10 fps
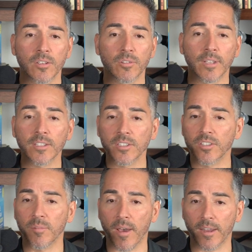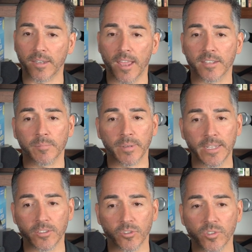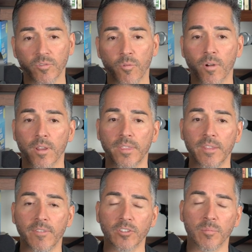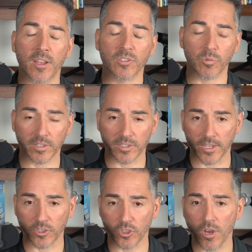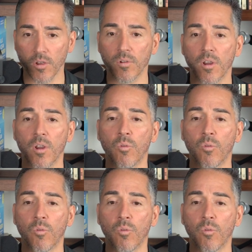To listen to the podcast, please search for The Victor Moss Real Estate Show